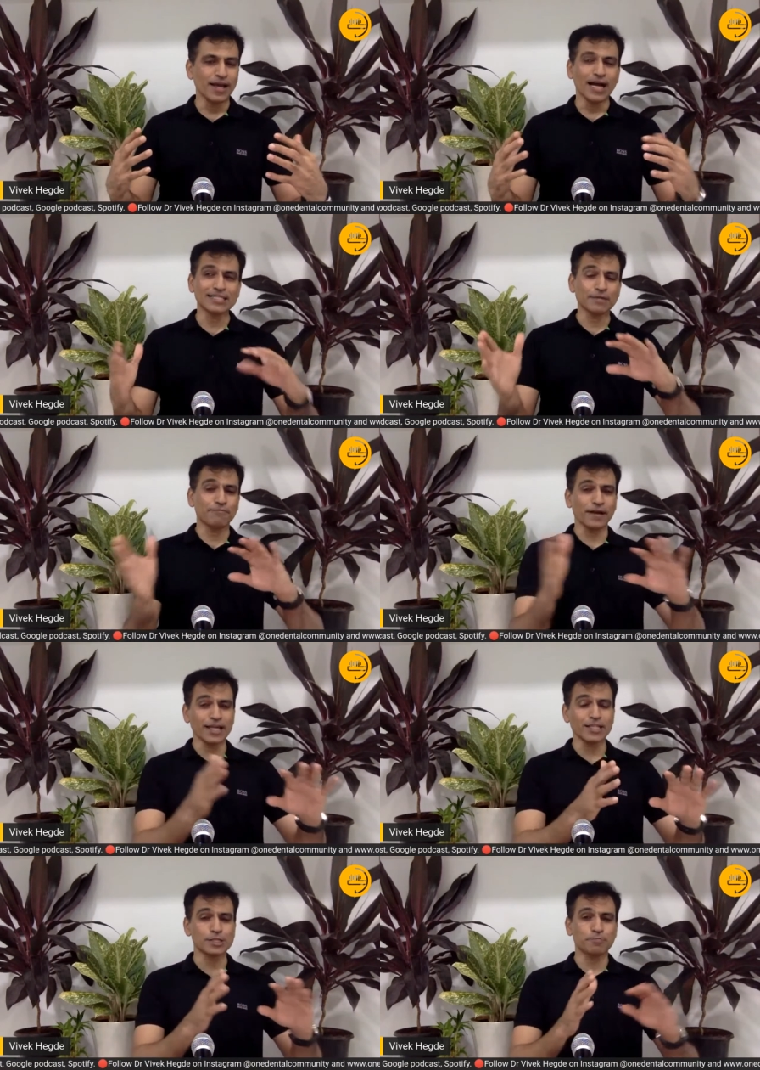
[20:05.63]
I said,
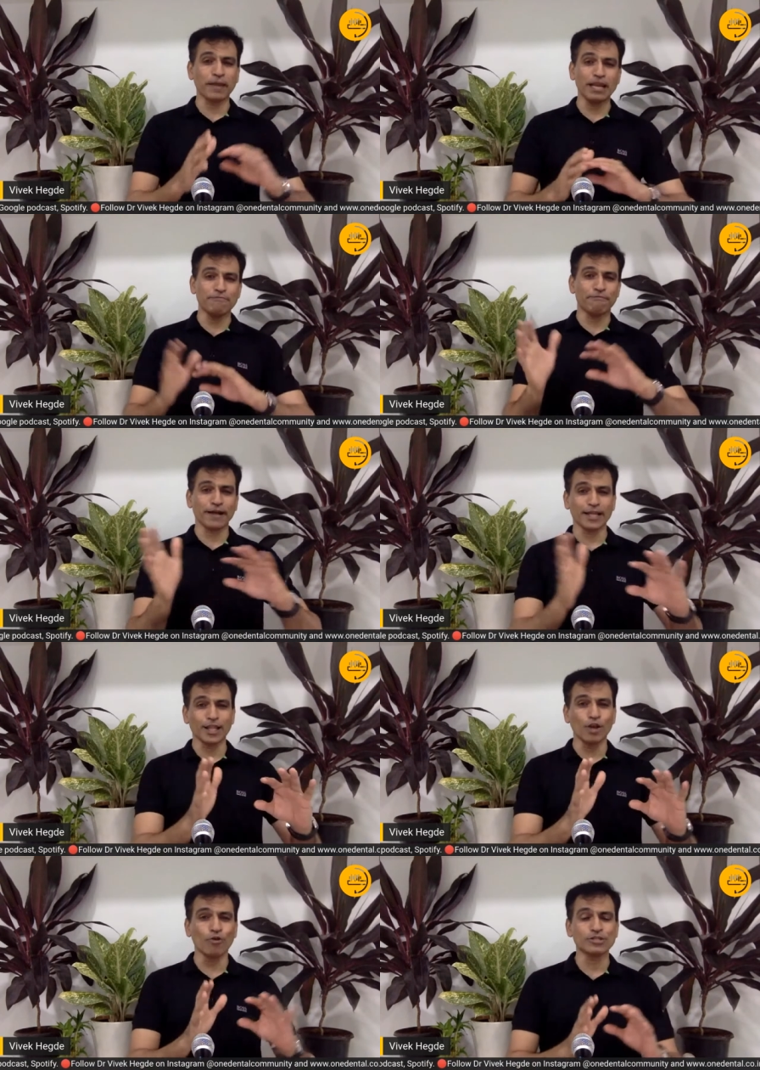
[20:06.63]
forget the speed, forget the
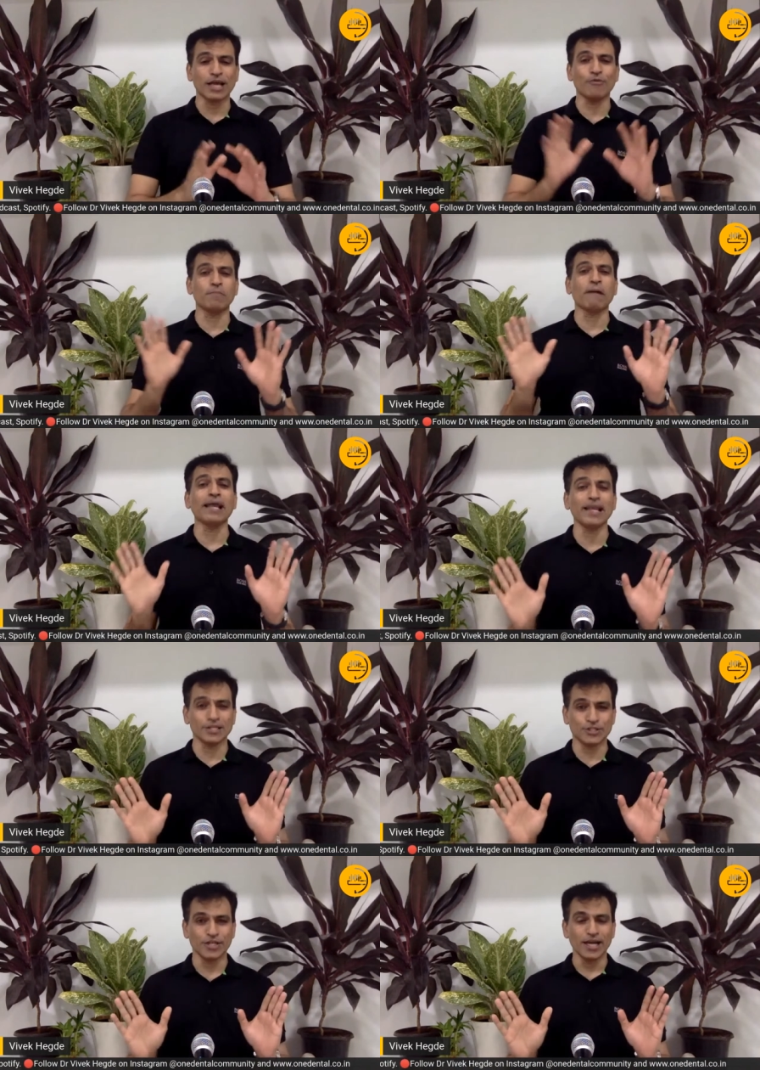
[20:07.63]
looks, I want
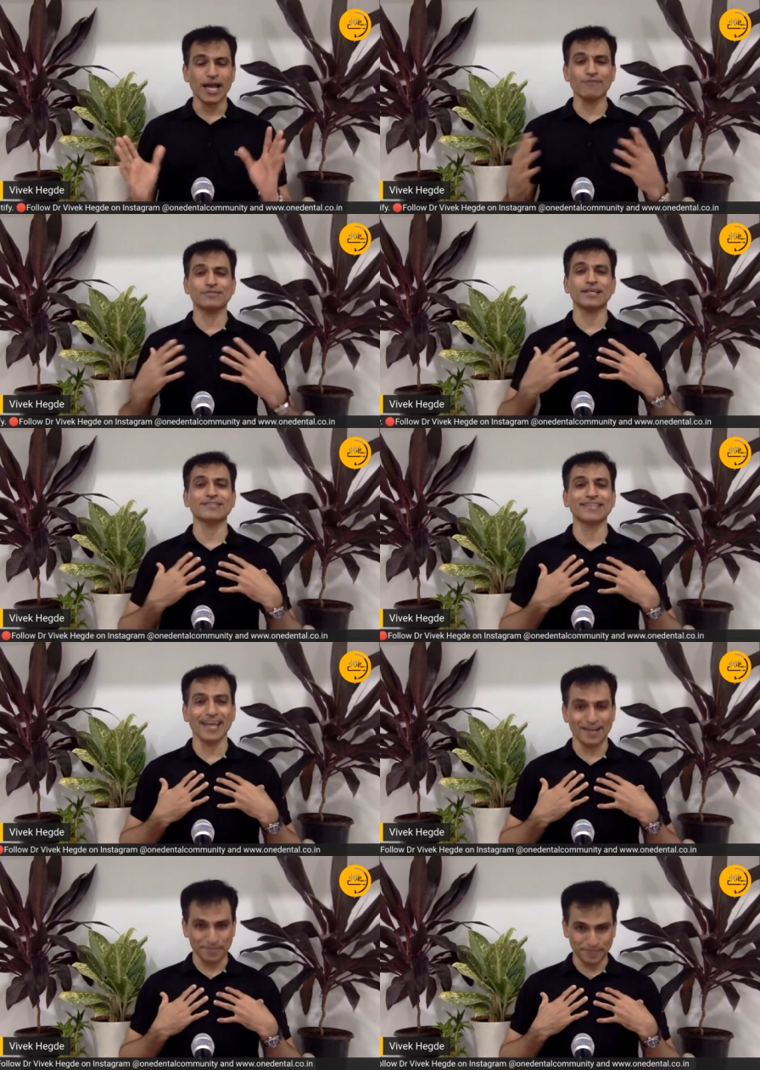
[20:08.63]
mileage, I have to
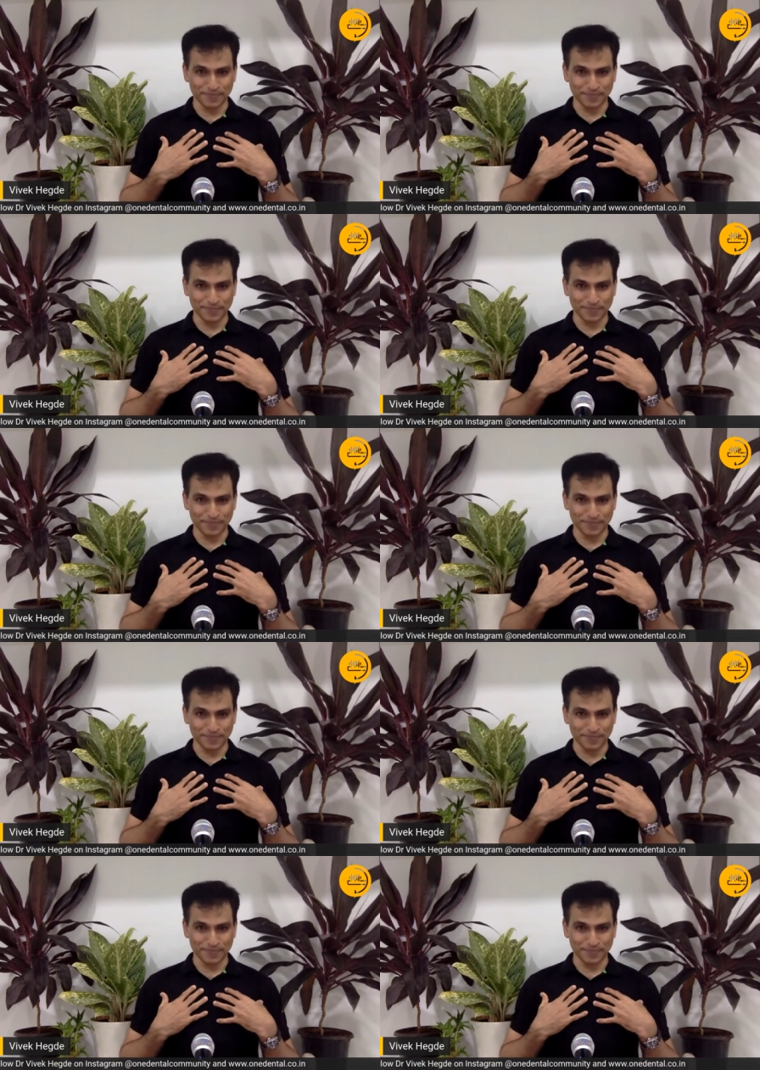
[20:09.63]
sustain.